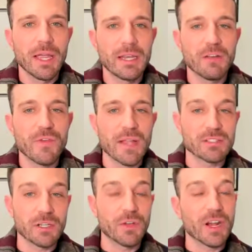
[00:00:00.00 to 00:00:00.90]
in
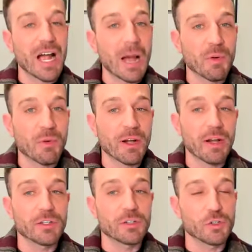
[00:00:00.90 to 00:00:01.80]
defense of the
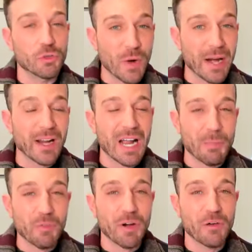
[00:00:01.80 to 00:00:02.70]
direct
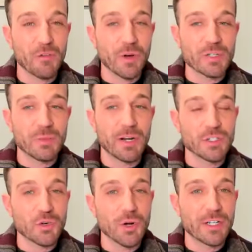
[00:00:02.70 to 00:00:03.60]
copyright infringement and
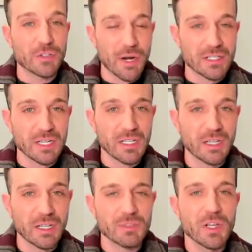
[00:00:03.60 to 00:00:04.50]
trade dress
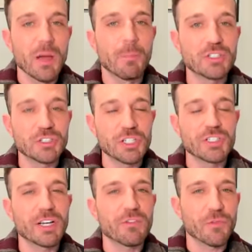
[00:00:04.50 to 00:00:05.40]
claims, but she
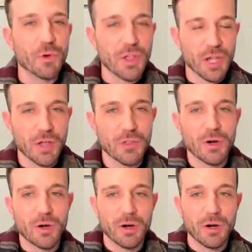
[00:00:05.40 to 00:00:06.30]
did for the
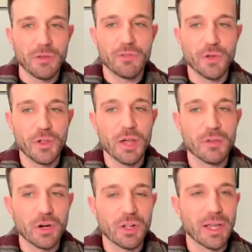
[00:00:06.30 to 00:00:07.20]
other
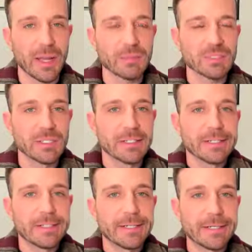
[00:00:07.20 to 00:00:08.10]
claims.
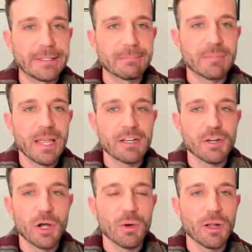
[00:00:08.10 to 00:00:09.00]
And
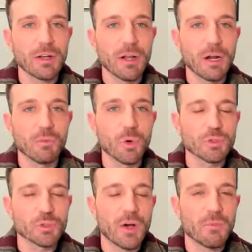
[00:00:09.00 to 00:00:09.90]
a
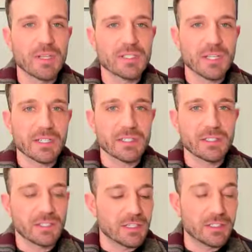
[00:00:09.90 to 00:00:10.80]
Rule 12B6
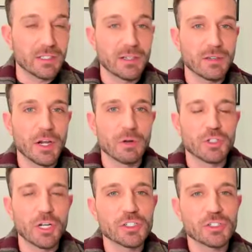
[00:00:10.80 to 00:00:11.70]
is
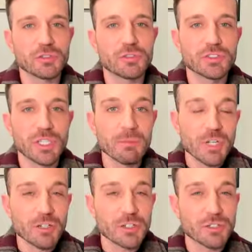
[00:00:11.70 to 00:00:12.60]
some
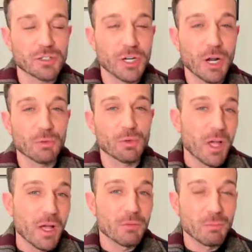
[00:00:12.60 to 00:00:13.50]
judges,
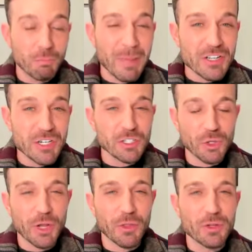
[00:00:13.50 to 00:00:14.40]
many judges
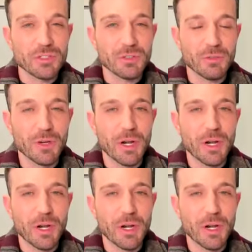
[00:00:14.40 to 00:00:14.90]
look at those,